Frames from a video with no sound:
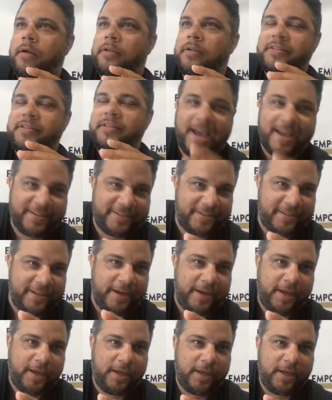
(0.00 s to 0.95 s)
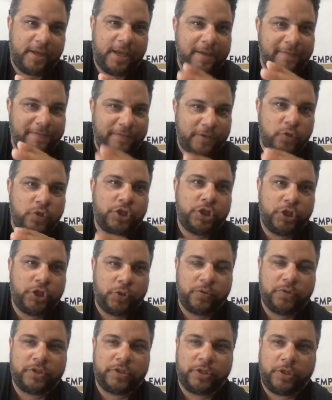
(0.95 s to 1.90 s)
destiny if you
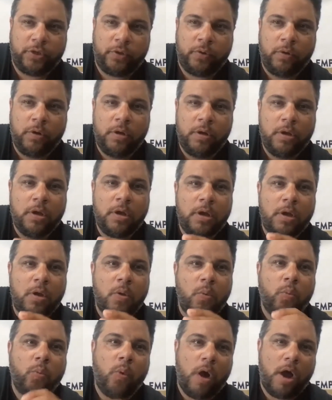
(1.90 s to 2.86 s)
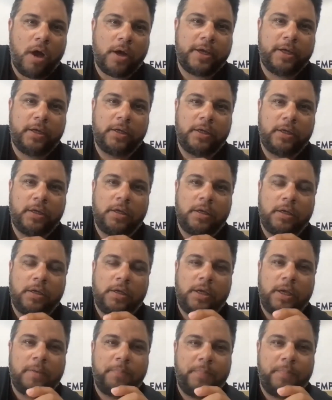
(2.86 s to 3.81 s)
choose to walk
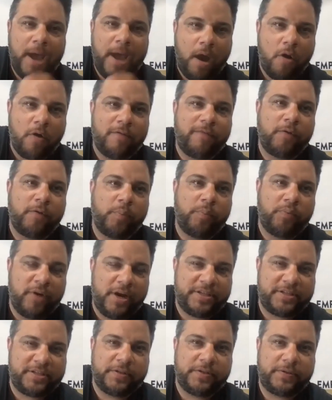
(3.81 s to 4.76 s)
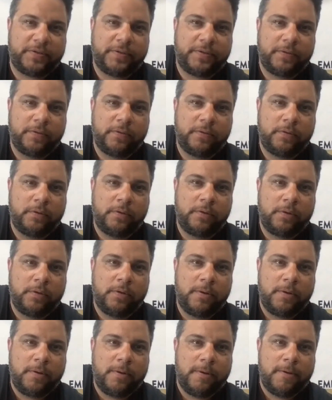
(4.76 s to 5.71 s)
in powerful presence.
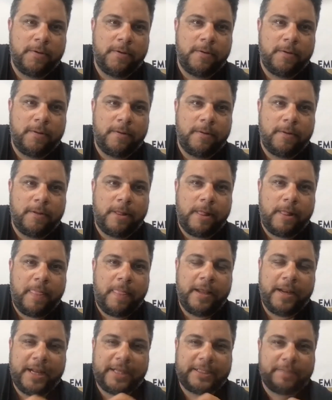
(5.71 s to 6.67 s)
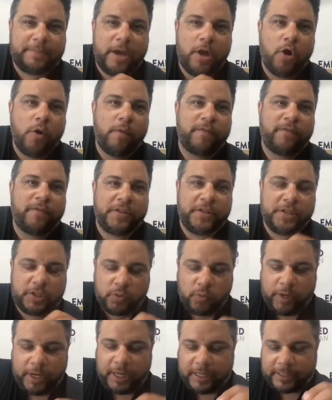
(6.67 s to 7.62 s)
And that's my hope for you this
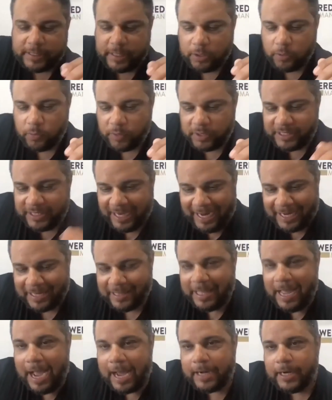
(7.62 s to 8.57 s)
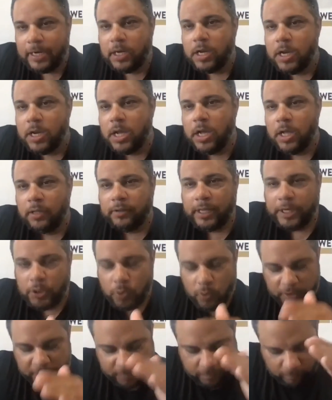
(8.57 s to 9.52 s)
week, is that you would take that you
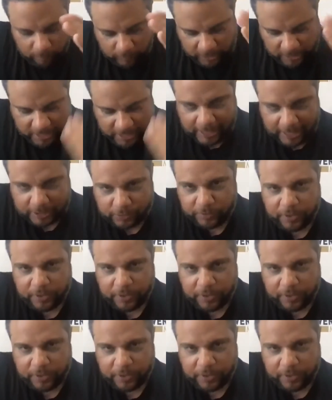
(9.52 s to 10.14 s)
would connect with